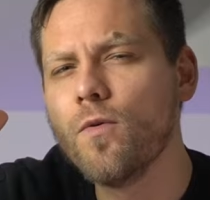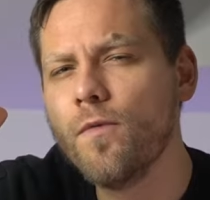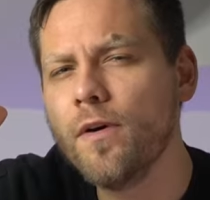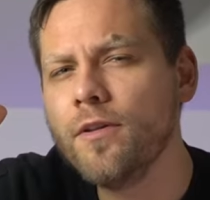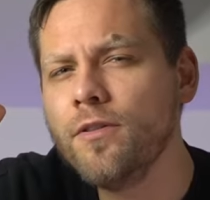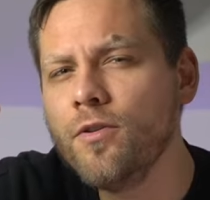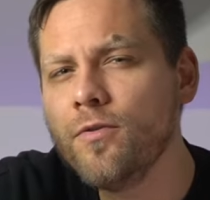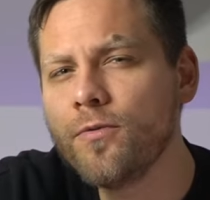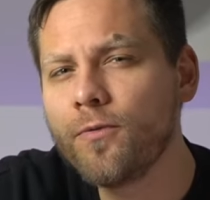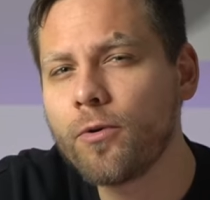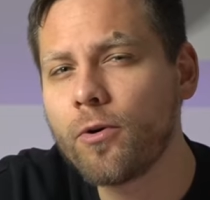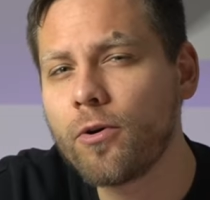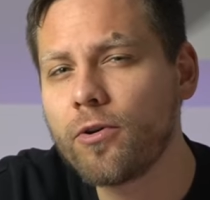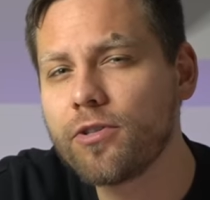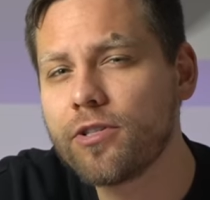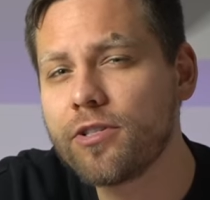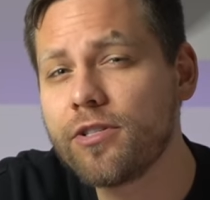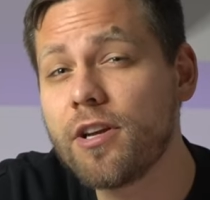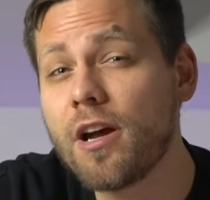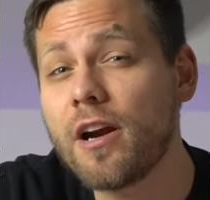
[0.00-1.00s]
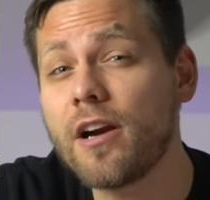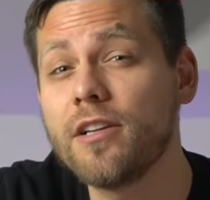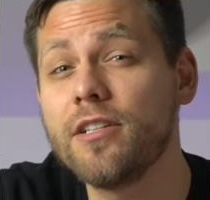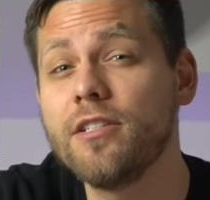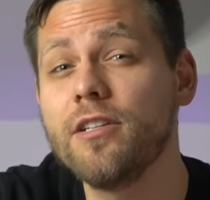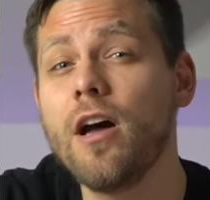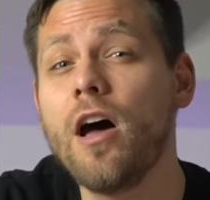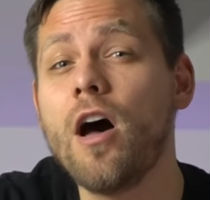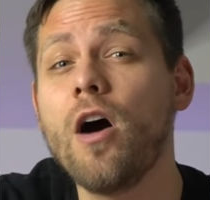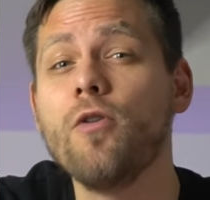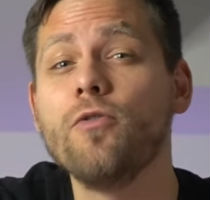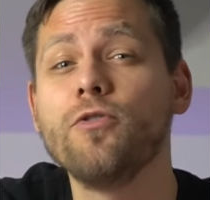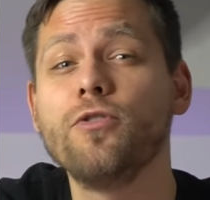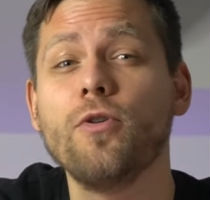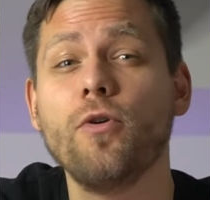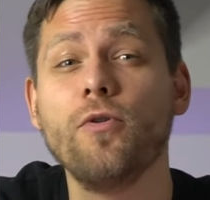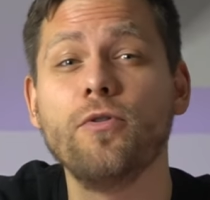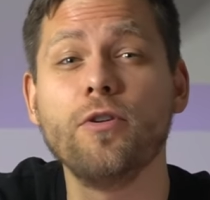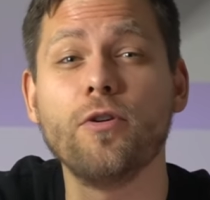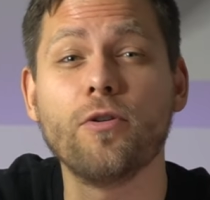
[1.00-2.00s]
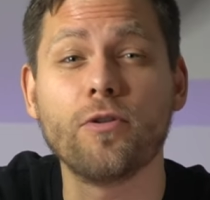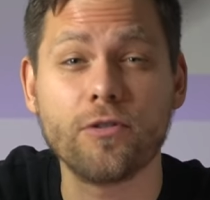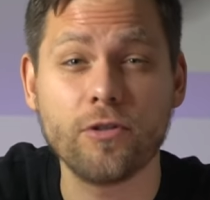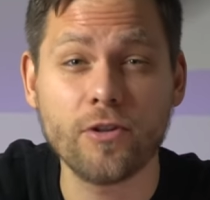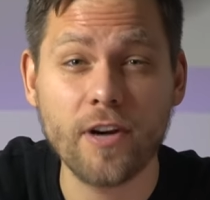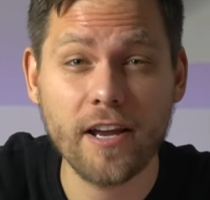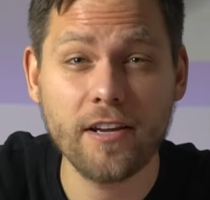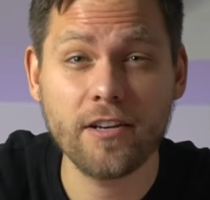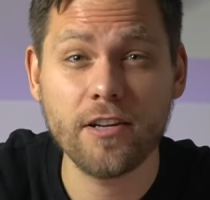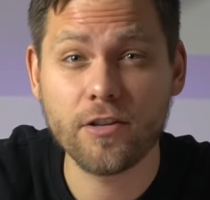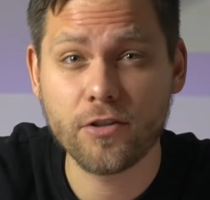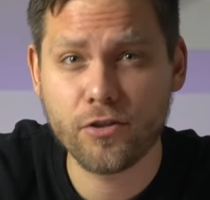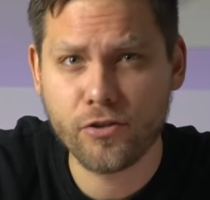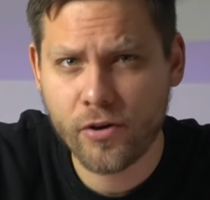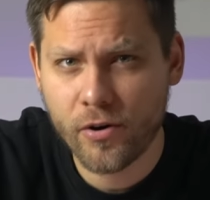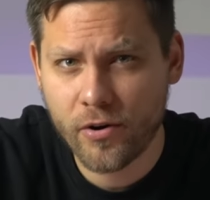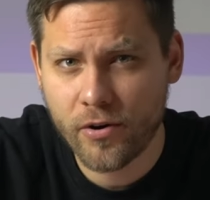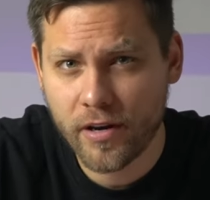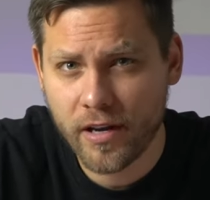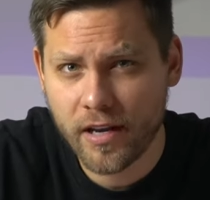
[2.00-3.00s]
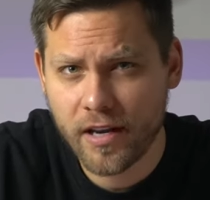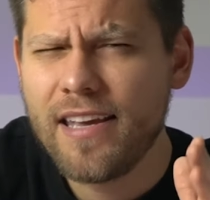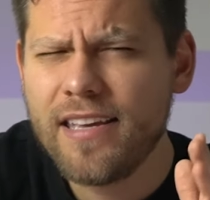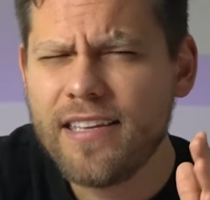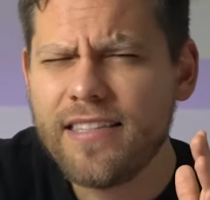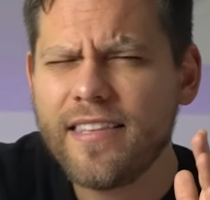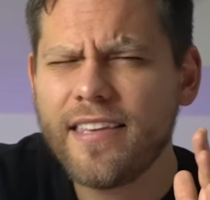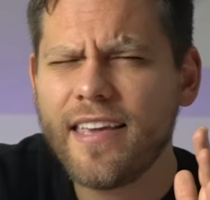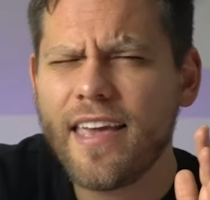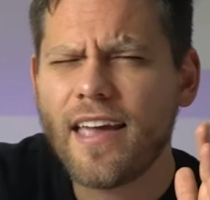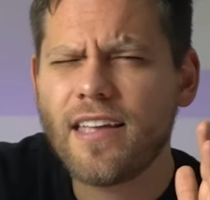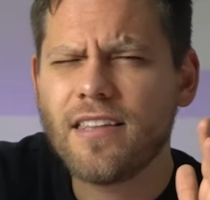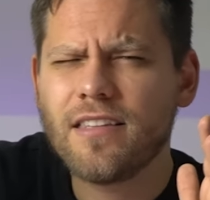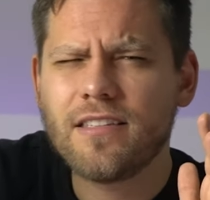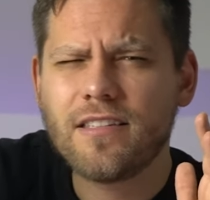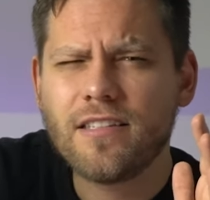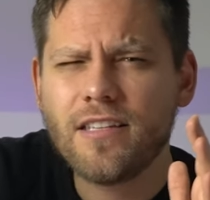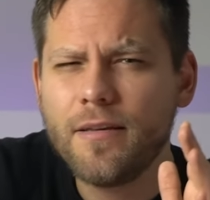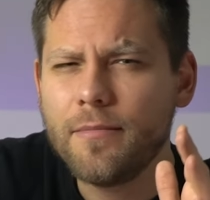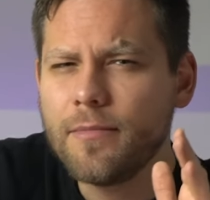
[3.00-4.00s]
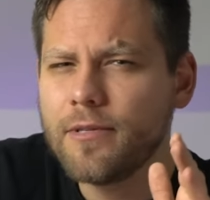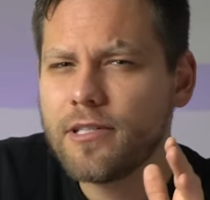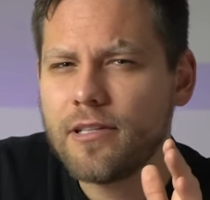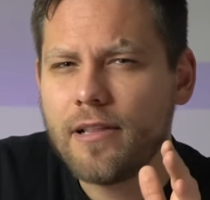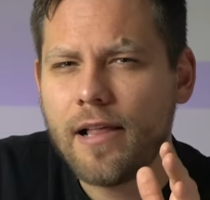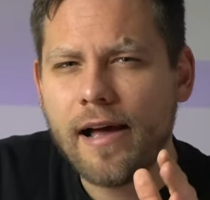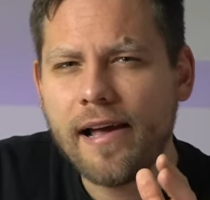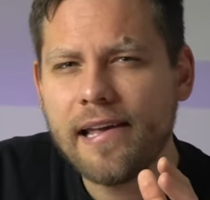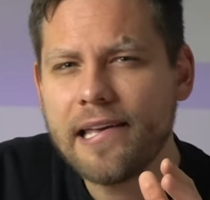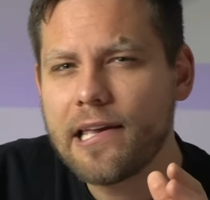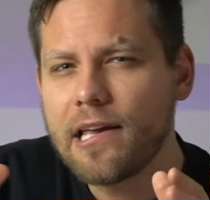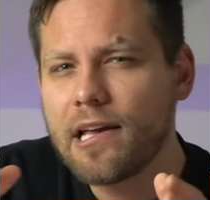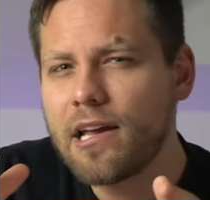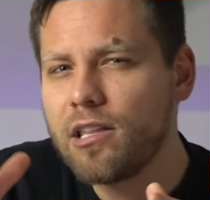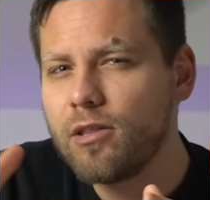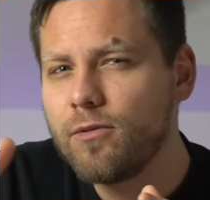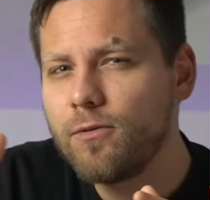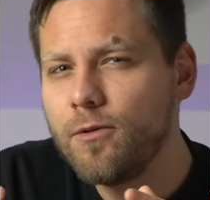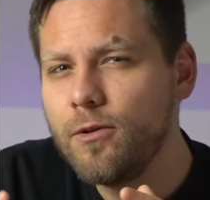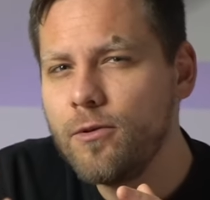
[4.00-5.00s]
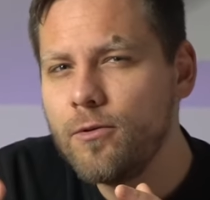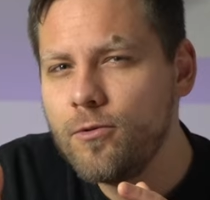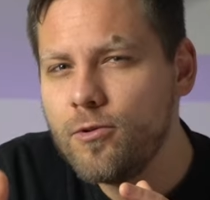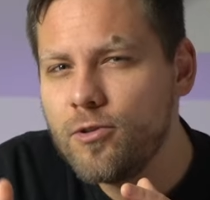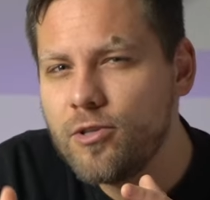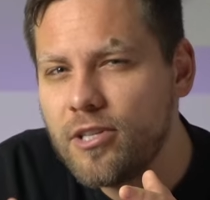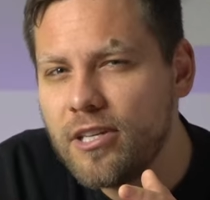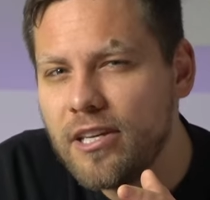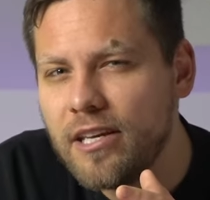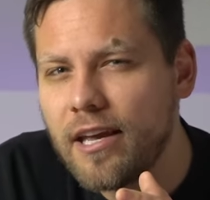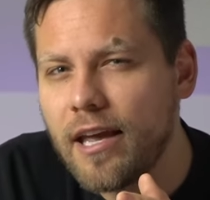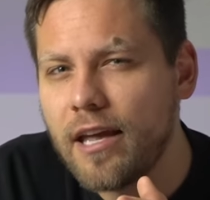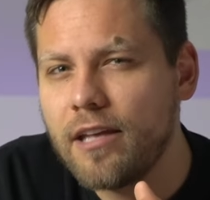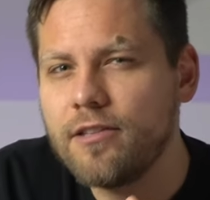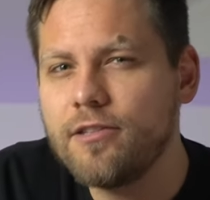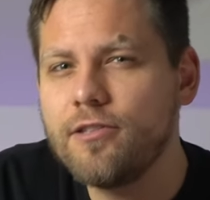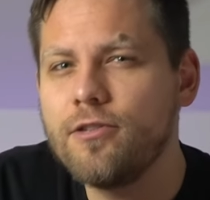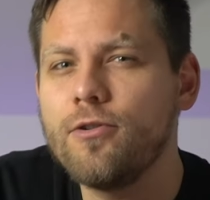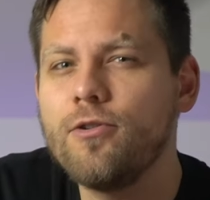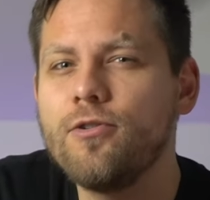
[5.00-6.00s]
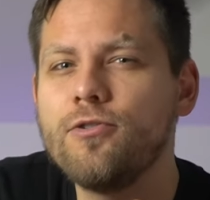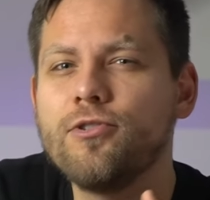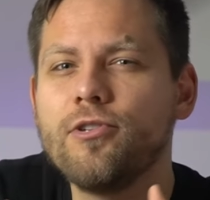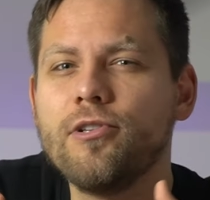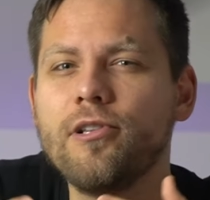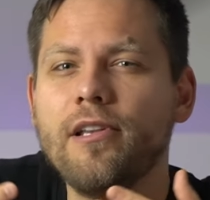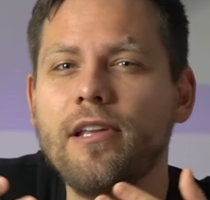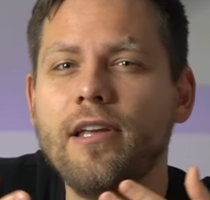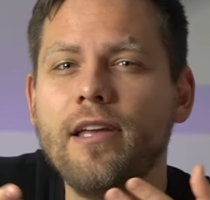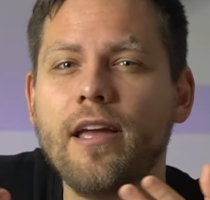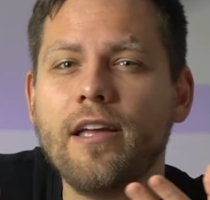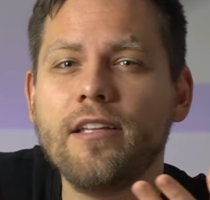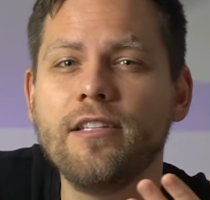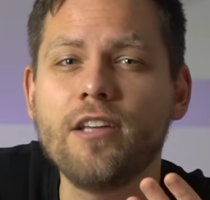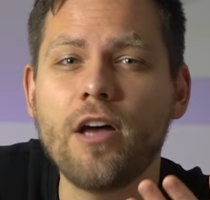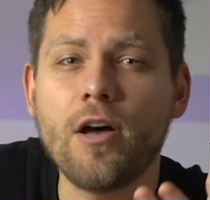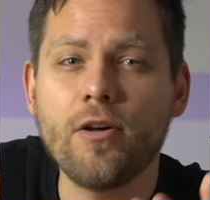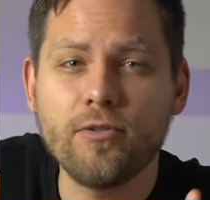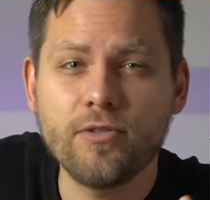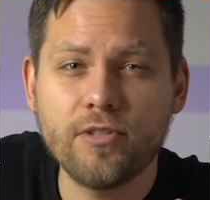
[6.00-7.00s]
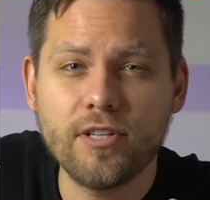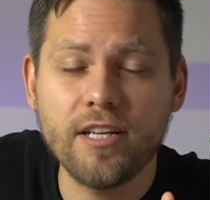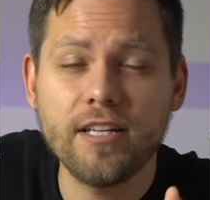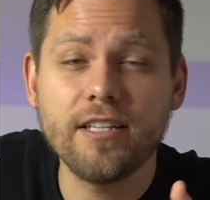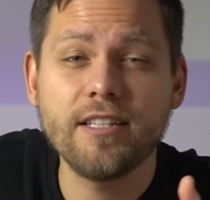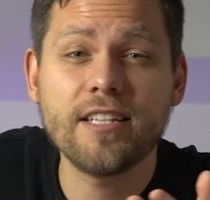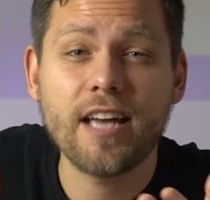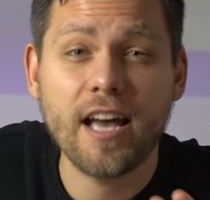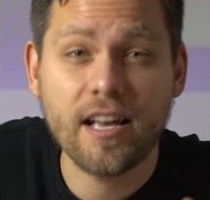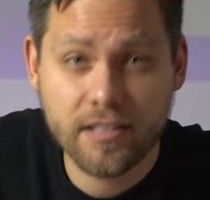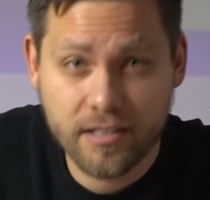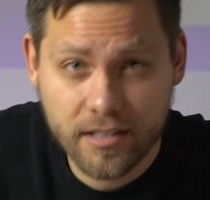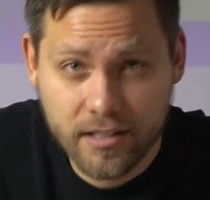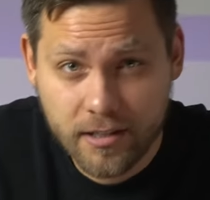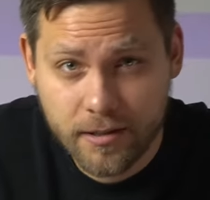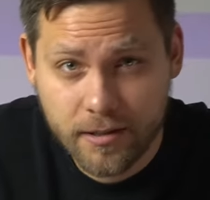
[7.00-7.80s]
When you first start out on your trading journey, it can seem like a confusing and certainly a daunting task.